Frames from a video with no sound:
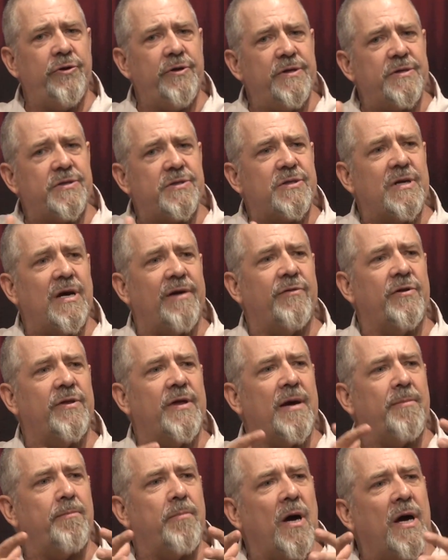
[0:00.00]
discover
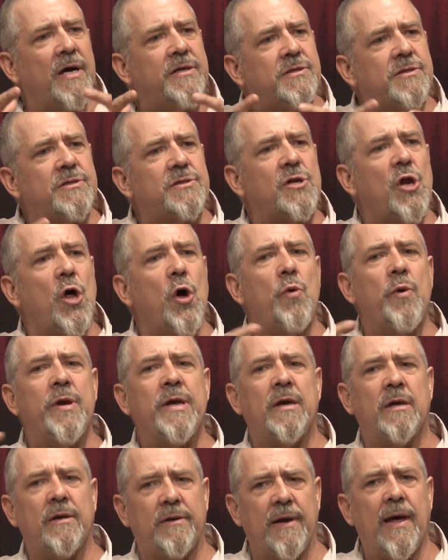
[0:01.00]
that by slowing
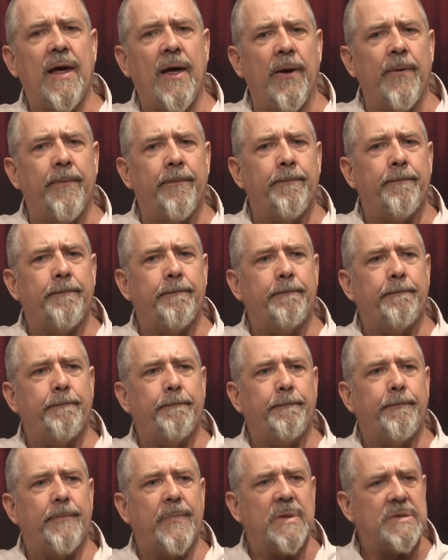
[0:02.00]
it down.
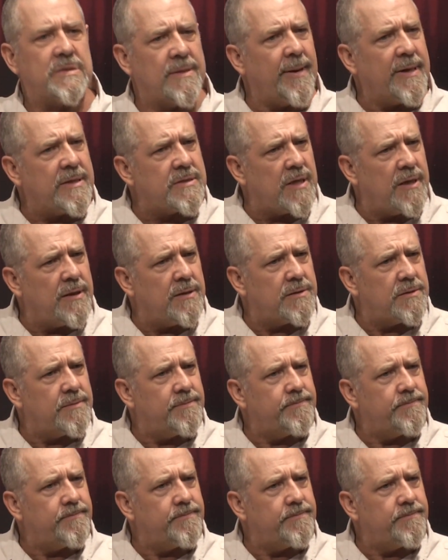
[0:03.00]
Does that make sense?